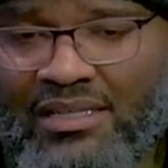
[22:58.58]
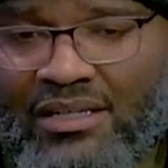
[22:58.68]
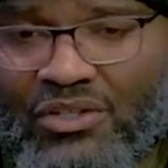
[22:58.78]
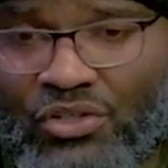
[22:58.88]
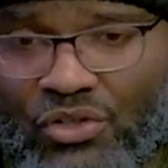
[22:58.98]

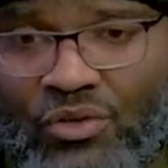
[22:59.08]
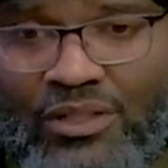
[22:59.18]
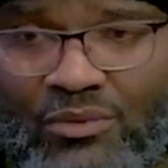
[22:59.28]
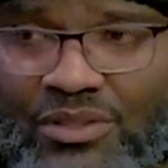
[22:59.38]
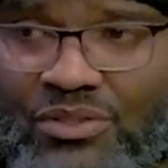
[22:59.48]

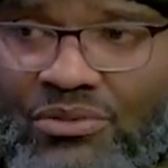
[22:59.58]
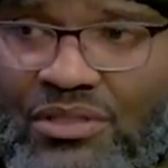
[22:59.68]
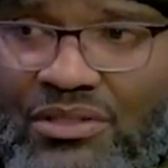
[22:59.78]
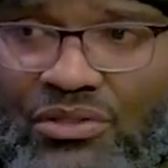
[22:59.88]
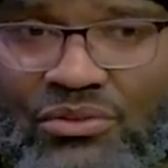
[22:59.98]
knowing what you
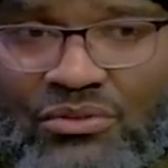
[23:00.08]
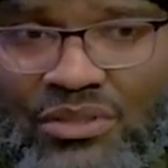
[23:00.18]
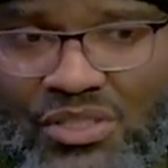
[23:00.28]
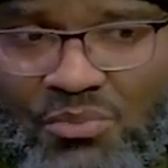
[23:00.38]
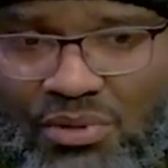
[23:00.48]
can do
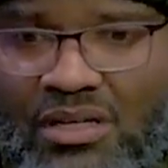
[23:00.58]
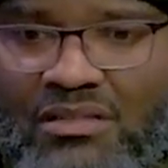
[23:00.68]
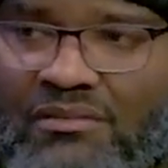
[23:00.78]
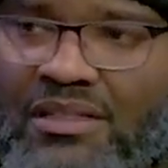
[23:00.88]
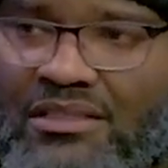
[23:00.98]
is part
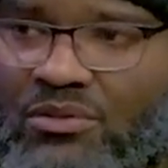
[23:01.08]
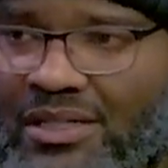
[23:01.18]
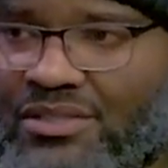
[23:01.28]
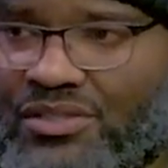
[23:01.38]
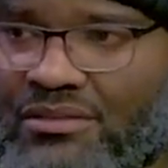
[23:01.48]
of that
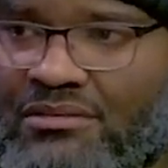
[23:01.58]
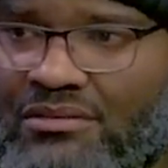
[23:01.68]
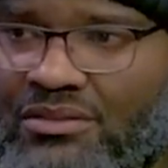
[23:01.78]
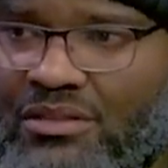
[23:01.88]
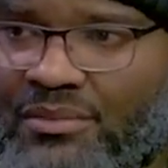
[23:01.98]
equation mm-hmm.
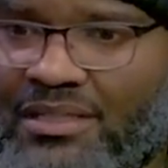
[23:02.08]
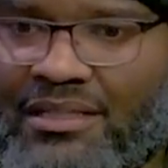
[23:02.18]
you know what i mean